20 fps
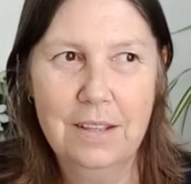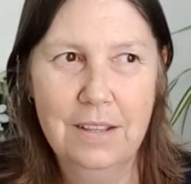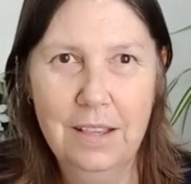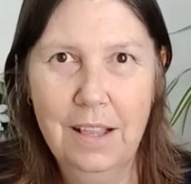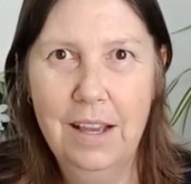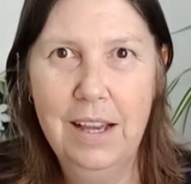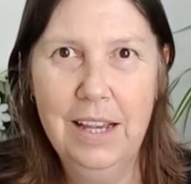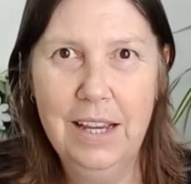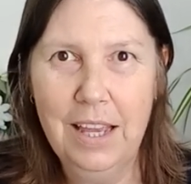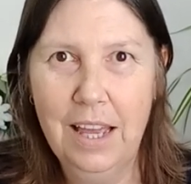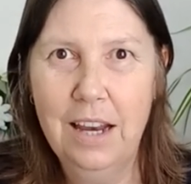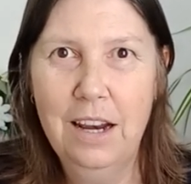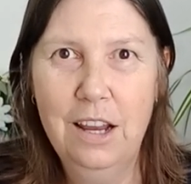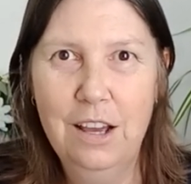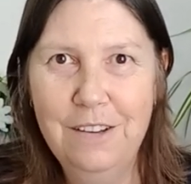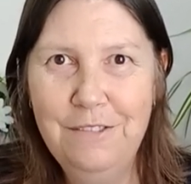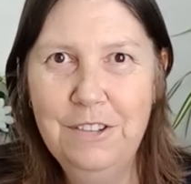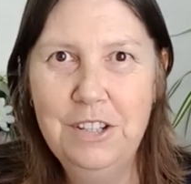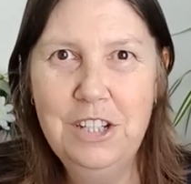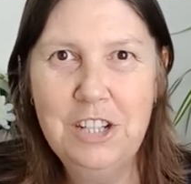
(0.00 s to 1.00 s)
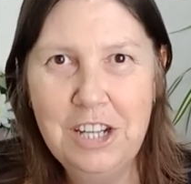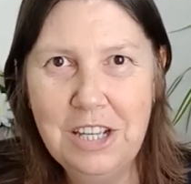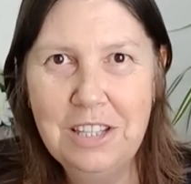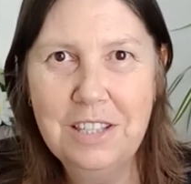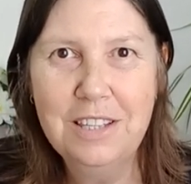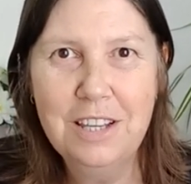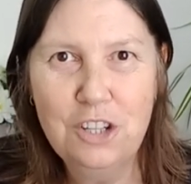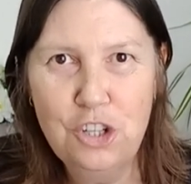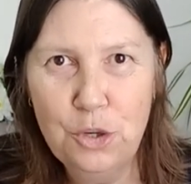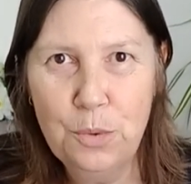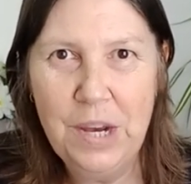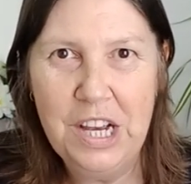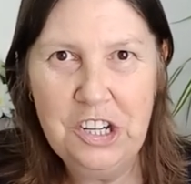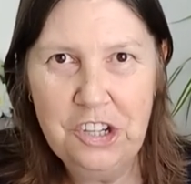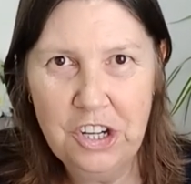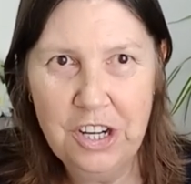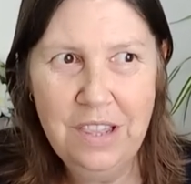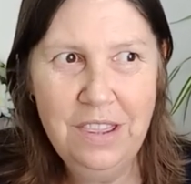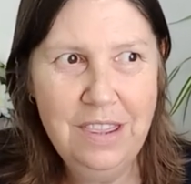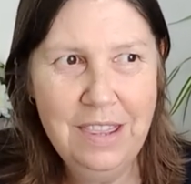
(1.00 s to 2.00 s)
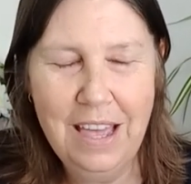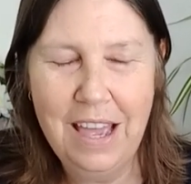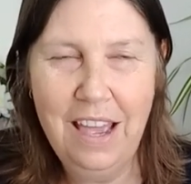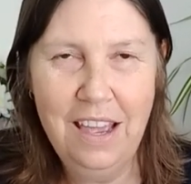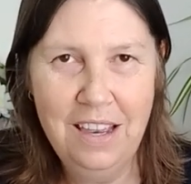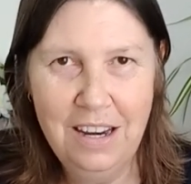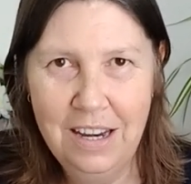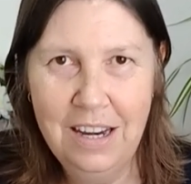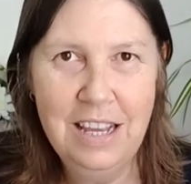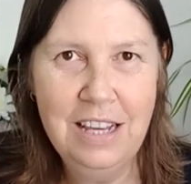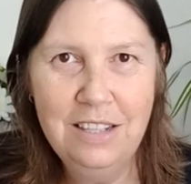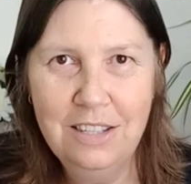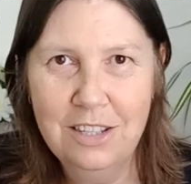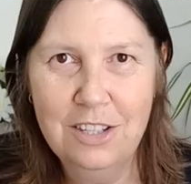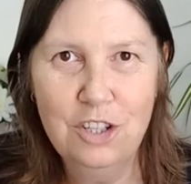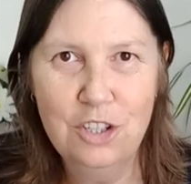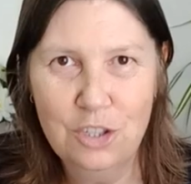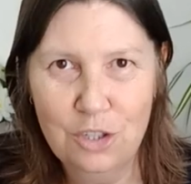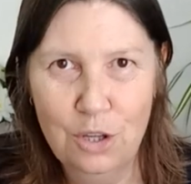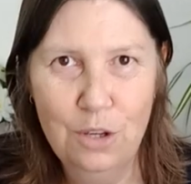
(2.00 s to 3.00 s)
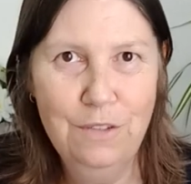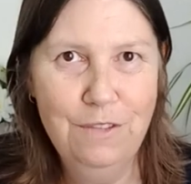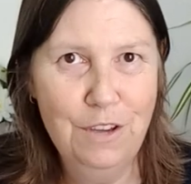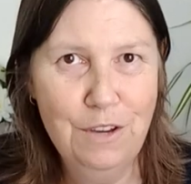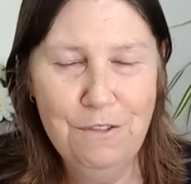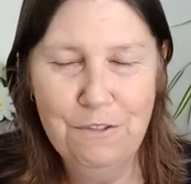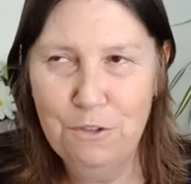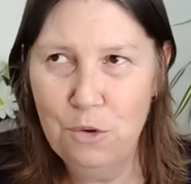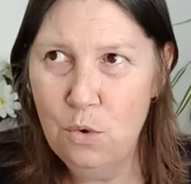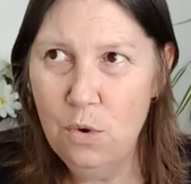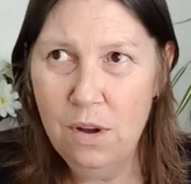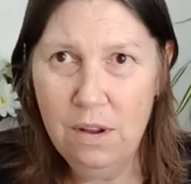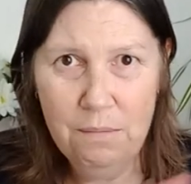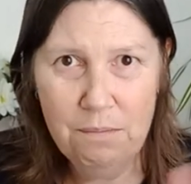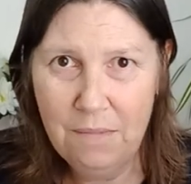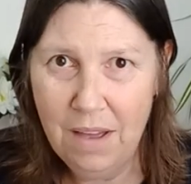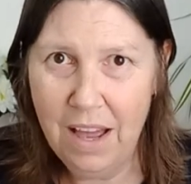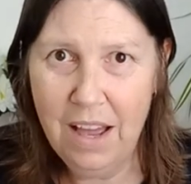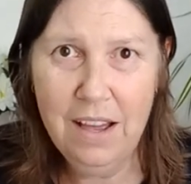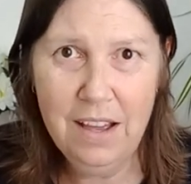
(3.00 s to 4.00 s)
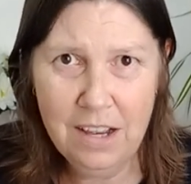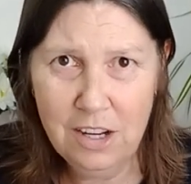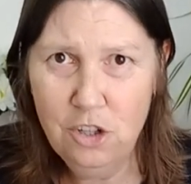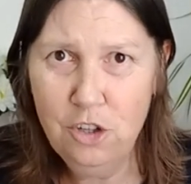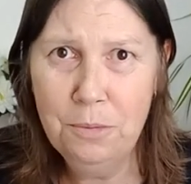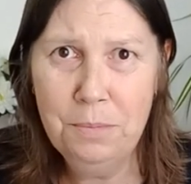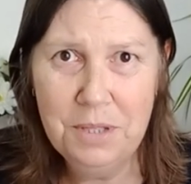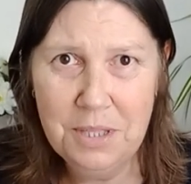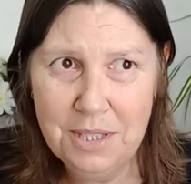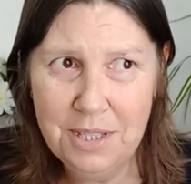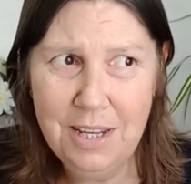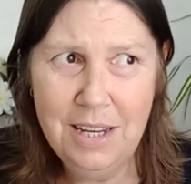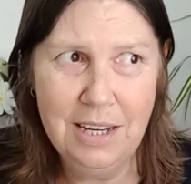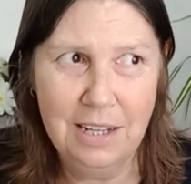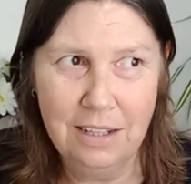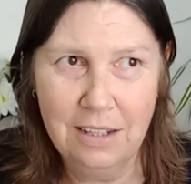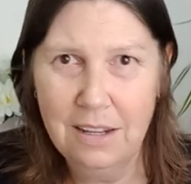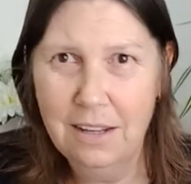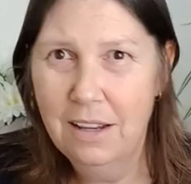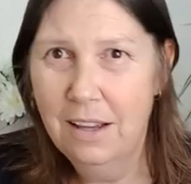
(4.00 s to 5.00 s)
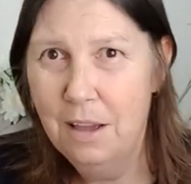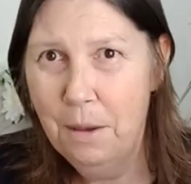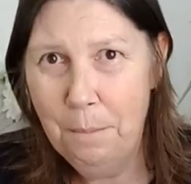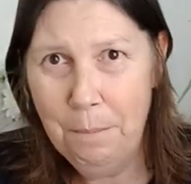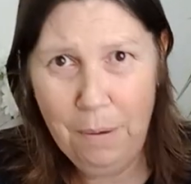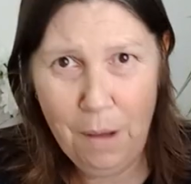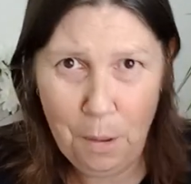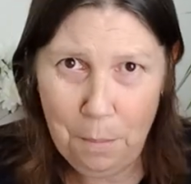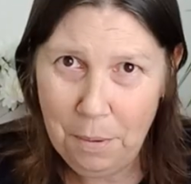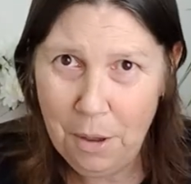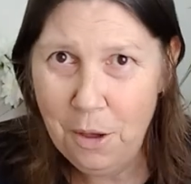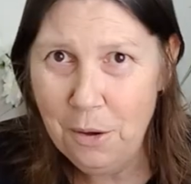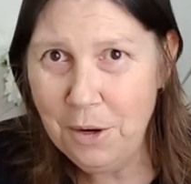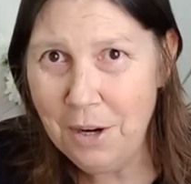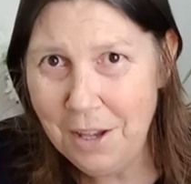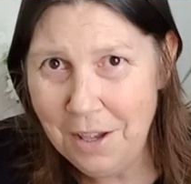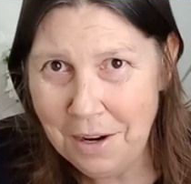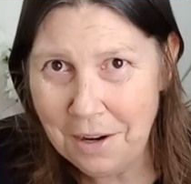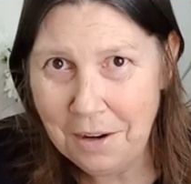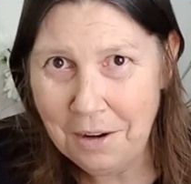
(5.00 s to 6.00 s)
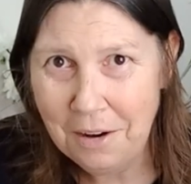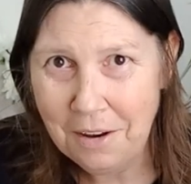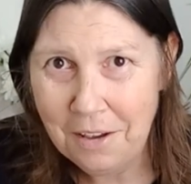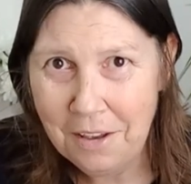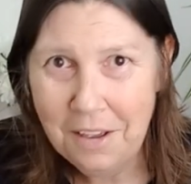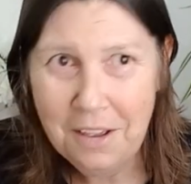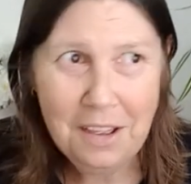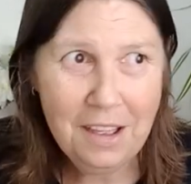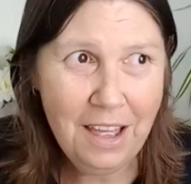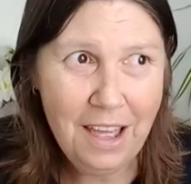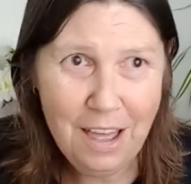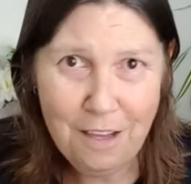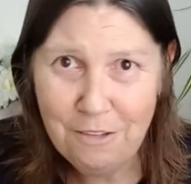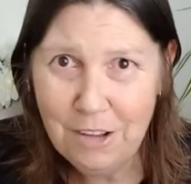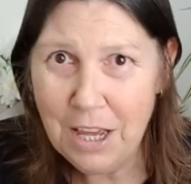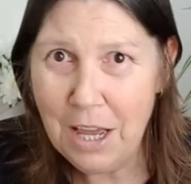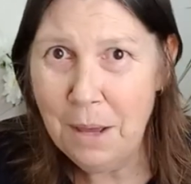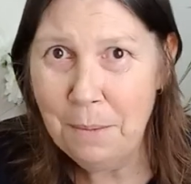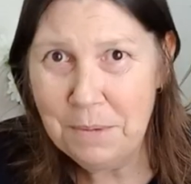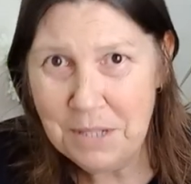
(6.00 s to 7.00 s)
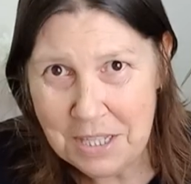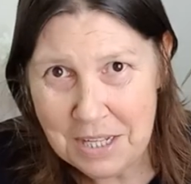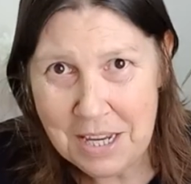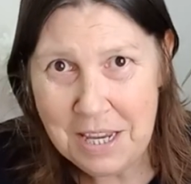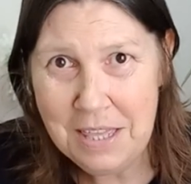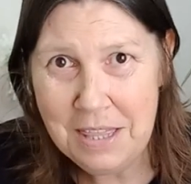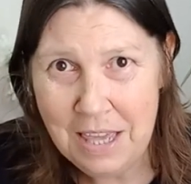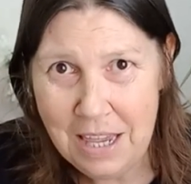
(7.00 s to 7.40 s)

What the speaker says: like a life and death situation that it needs to serve you for, 100%. Pop on in. Have a cup of tea